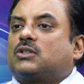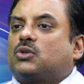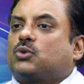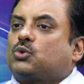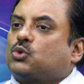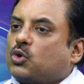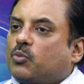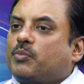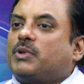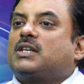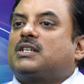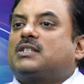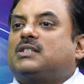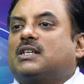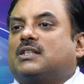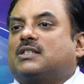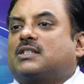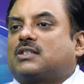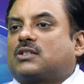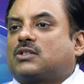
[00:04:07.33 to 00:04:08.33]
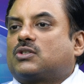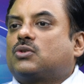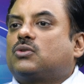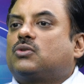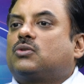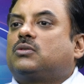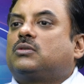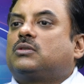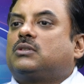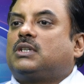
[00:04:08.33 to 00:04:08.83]
So many reasons.
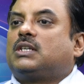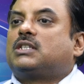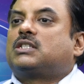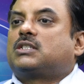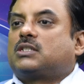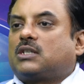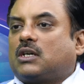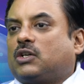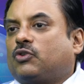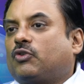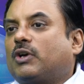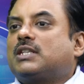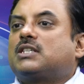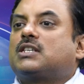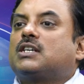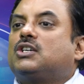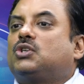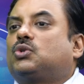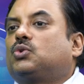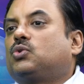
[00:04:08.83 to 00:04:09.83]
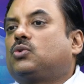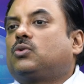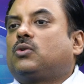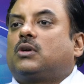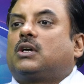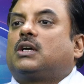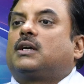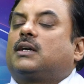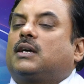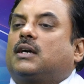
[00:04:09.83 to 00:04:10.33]
So this dwells into
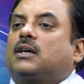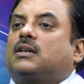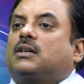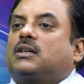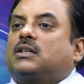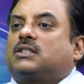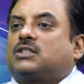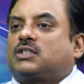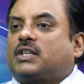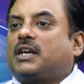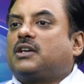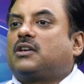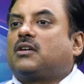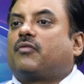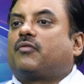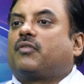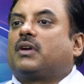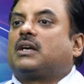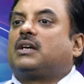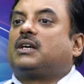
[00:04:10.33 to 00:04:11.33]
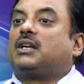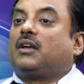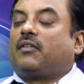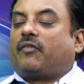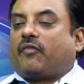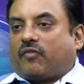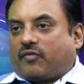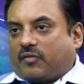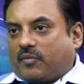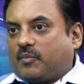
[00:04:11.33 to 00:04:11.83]
a state of a
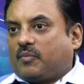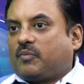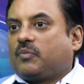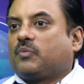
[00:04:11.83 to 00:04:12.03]
grief.